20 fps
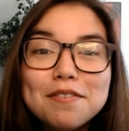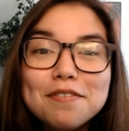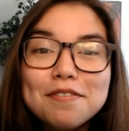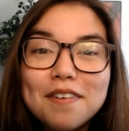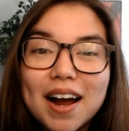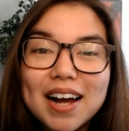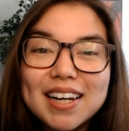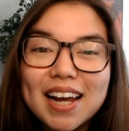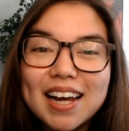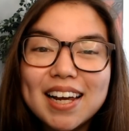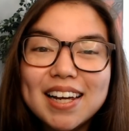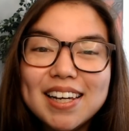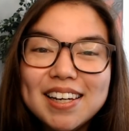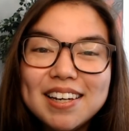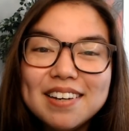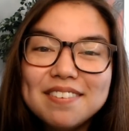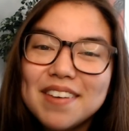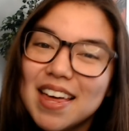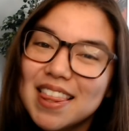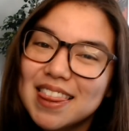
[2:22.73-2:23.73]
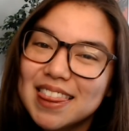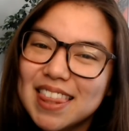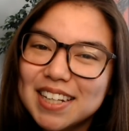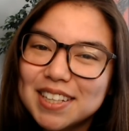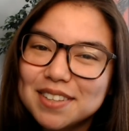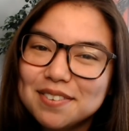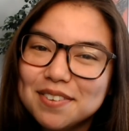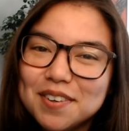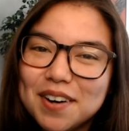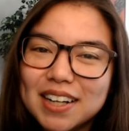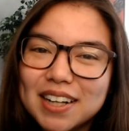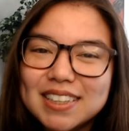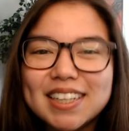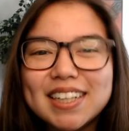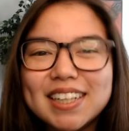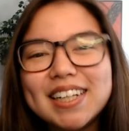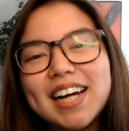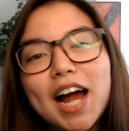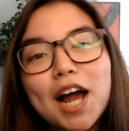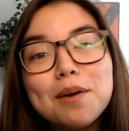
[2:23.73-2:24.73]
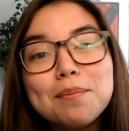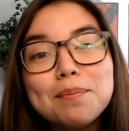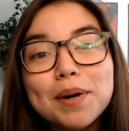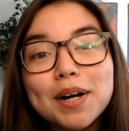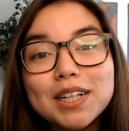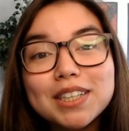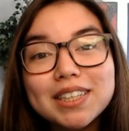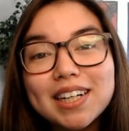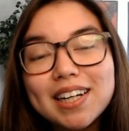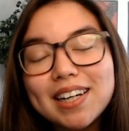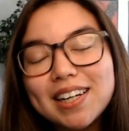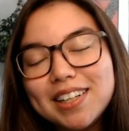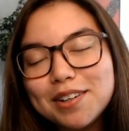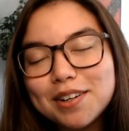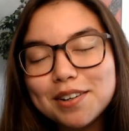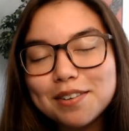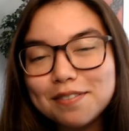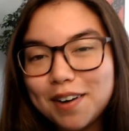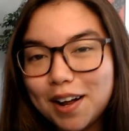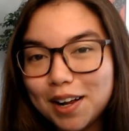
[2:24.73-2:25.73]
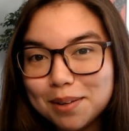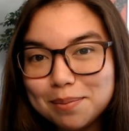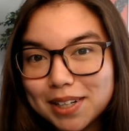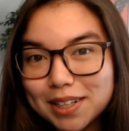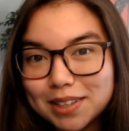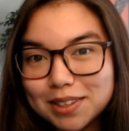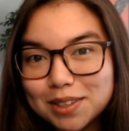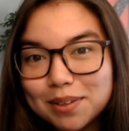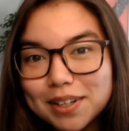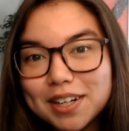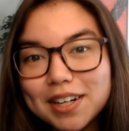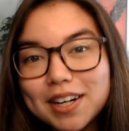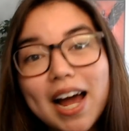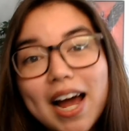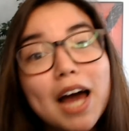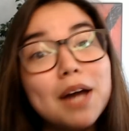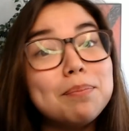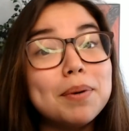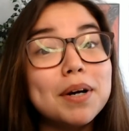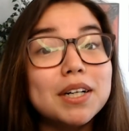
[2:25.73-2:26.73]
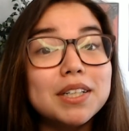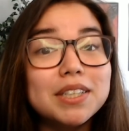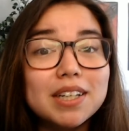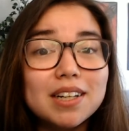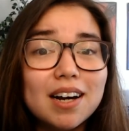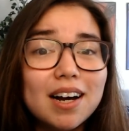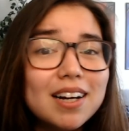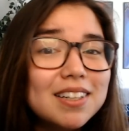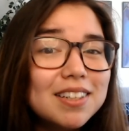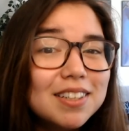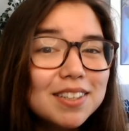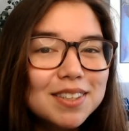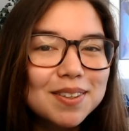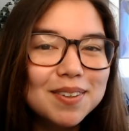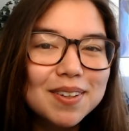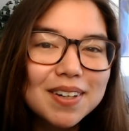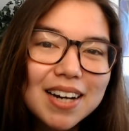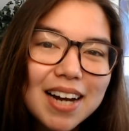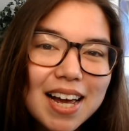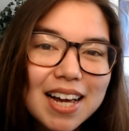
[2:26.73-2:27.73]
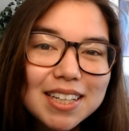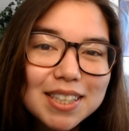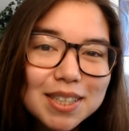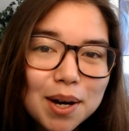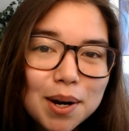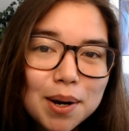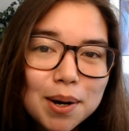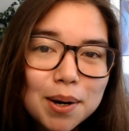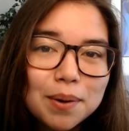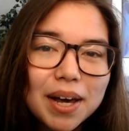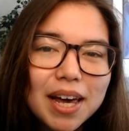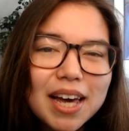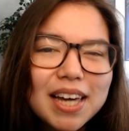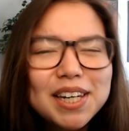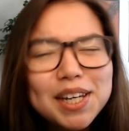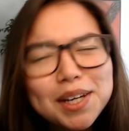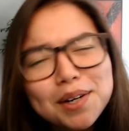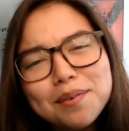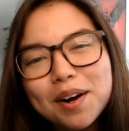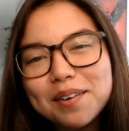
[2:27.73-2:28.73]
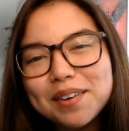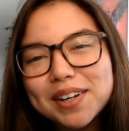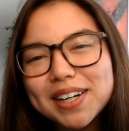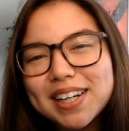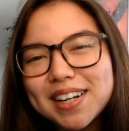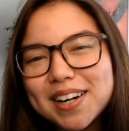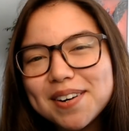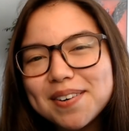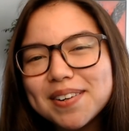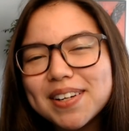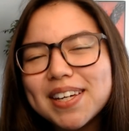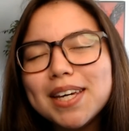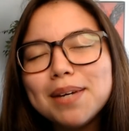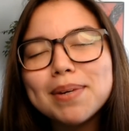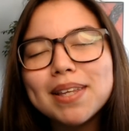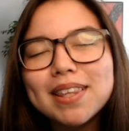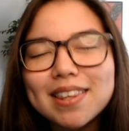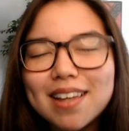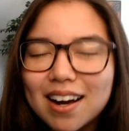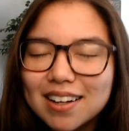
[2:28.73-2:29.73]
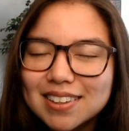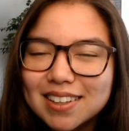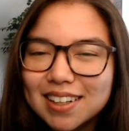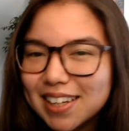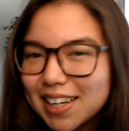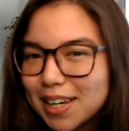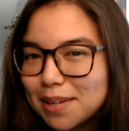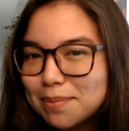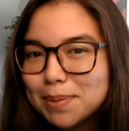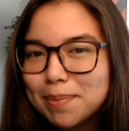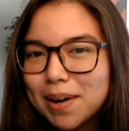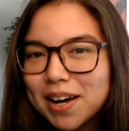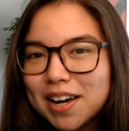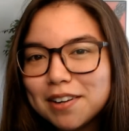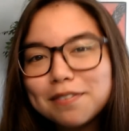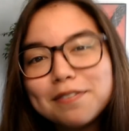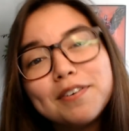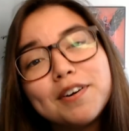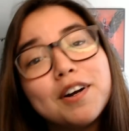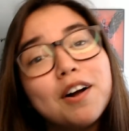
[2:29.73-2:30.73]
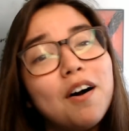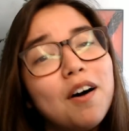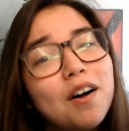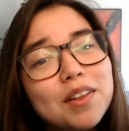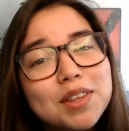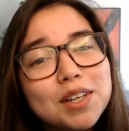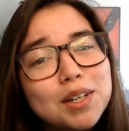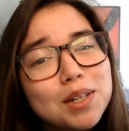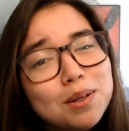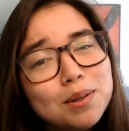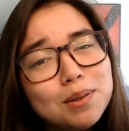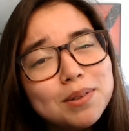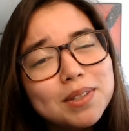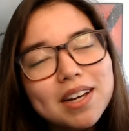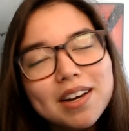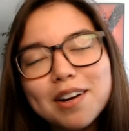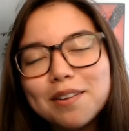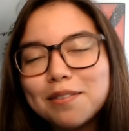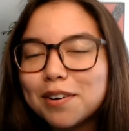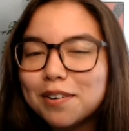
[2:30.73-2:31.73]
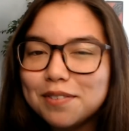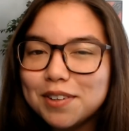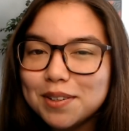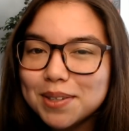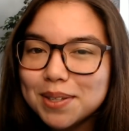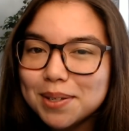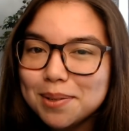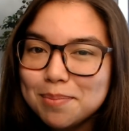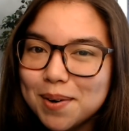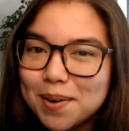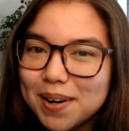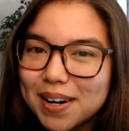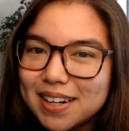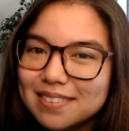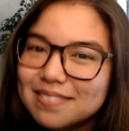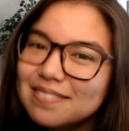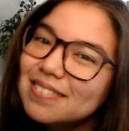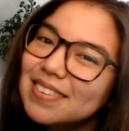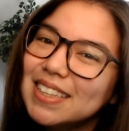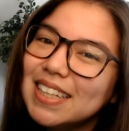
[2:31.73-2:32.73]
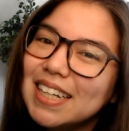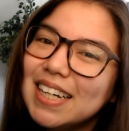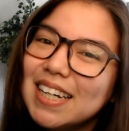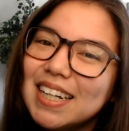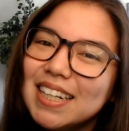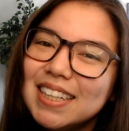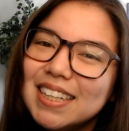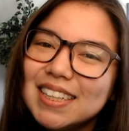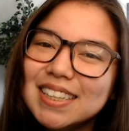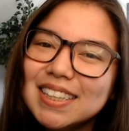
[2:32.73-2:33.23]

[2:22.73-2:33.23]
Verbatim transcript: Friday Eve, and thanks for watching. I'm Persia, and you can follow me on Twitter at Persia underscore XO. And you already know, keep it locked on GameSpot for all the news, reviews, and more. See ya!